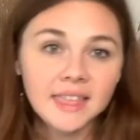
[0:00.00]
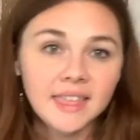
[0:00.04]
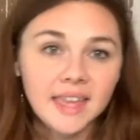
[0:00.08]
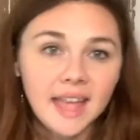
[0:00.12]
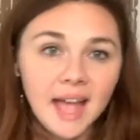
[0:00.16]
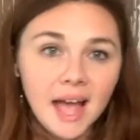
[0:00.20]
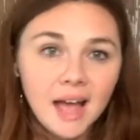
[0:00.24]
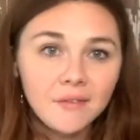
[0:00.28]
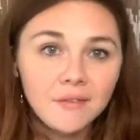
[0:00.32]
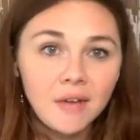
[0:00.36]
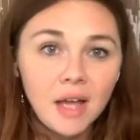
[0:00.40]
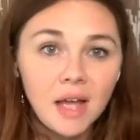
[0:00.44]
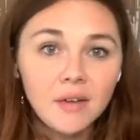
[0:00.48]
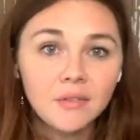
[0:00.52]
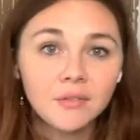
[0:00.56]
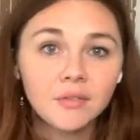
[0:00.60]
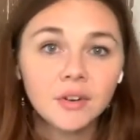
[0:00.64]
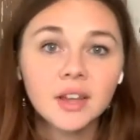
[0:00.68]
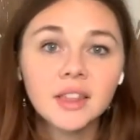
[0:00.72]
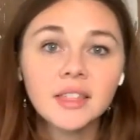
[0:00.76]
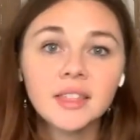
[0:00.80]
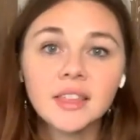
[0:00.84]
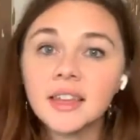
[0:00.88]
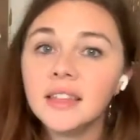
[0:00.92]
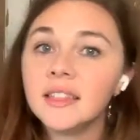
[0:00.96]
They have
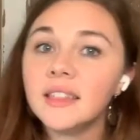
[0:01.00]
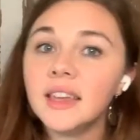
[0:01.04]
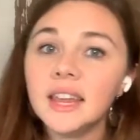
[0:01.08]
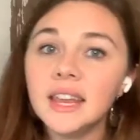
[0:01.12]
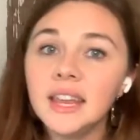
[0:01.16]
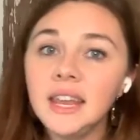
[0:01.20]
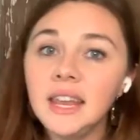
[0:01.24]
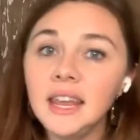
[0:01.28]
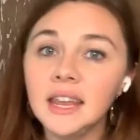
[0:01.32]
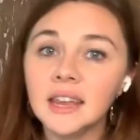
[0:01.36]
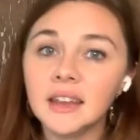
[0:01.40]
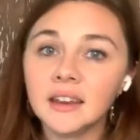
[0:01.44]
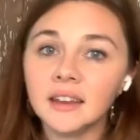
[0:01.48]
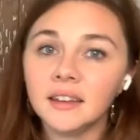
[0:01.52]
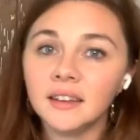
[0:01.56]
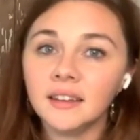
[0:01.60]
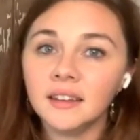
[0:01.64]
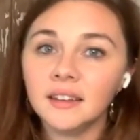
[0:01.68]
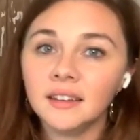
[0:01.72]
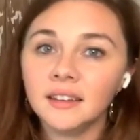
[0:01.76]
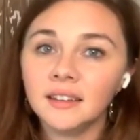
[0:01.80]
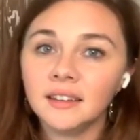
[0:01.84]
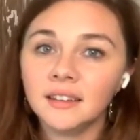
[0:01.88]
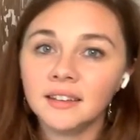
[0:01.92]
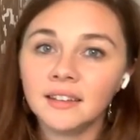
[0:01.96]
everything they need,
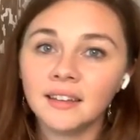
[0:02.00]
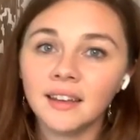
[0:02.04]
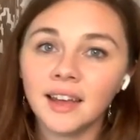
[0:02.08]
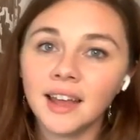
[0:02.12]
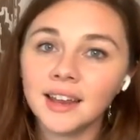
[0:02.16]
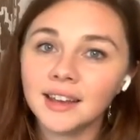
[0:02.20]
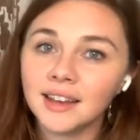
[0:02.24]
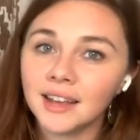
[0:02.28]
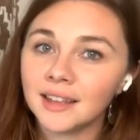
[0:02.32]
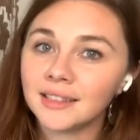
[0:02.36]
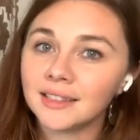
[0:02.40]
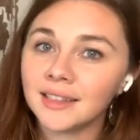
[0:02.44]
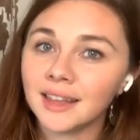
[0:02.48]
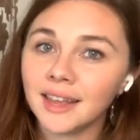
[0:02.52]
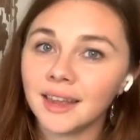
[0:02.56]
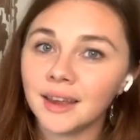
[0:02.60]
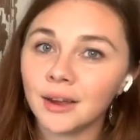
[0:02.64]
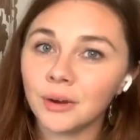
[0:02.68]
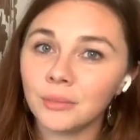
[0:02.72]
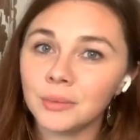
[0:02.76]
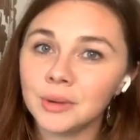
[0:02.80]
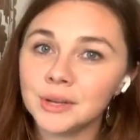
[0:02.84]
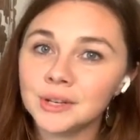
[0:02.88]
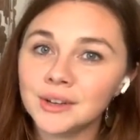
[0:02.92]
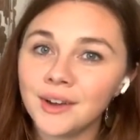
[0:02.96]
and yet they
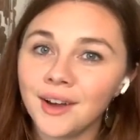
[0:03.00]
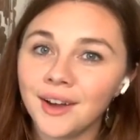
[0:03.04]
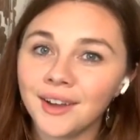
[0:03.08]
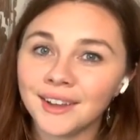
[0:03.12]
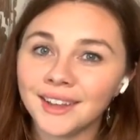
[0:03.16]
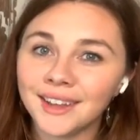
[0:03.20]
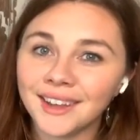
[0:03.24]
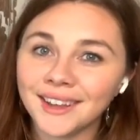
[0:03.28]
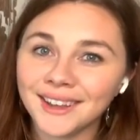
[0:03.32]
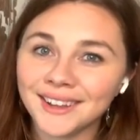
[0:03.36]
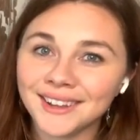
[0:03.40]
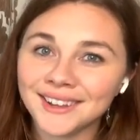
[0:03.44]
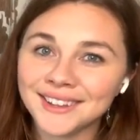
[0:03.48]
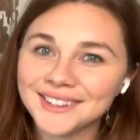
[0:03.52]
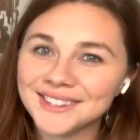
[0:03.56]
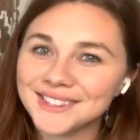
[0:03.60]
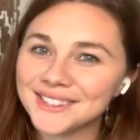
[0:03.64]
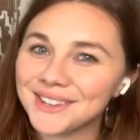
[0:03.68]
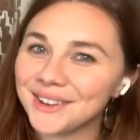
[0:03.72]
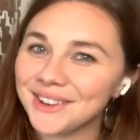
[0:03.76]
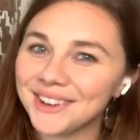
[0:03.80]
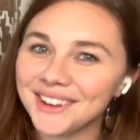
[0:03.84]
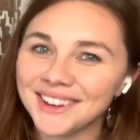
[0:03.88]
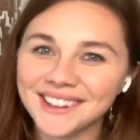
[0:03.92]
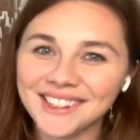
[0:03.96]
hear me talking,
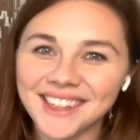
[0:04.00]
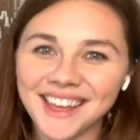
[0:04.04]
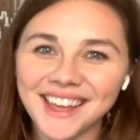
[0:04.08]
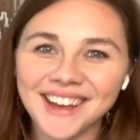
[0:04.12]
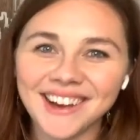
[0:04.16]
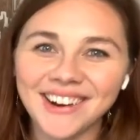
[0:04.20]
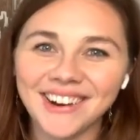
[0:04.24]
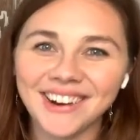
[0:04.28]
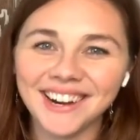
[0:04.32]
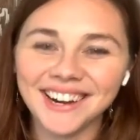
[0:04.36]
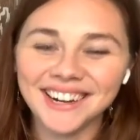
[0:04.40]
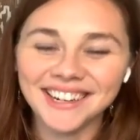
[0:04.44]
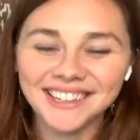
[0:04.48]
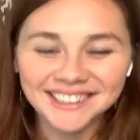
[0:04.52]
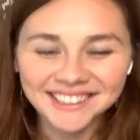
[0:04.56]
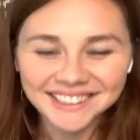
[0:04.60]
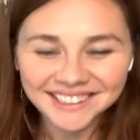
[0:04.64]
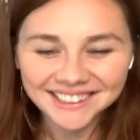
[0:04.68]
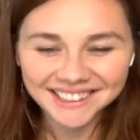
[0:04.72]
so here they are.